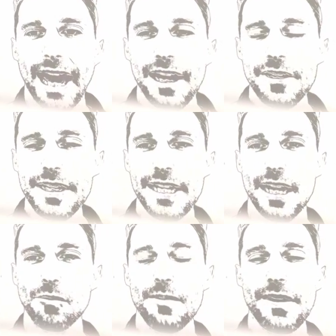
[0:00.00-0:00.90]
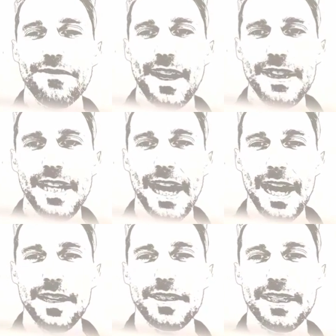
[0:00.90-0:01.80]
area, when we find the
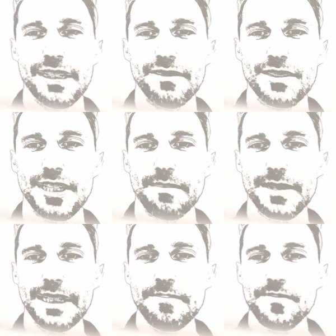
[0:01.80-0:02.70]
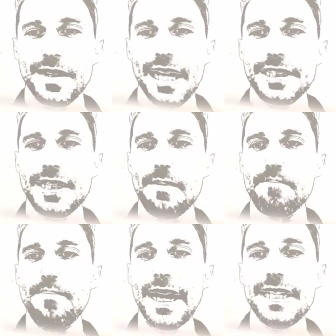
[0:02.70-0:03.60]
area of something, that's the
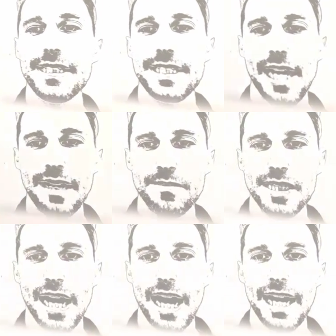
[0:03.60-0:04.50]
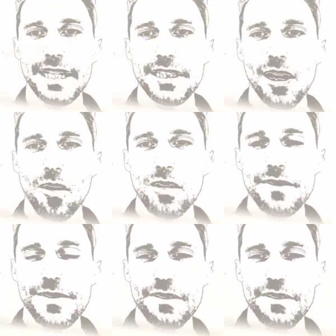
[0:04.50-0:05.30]
base times the height, or if you're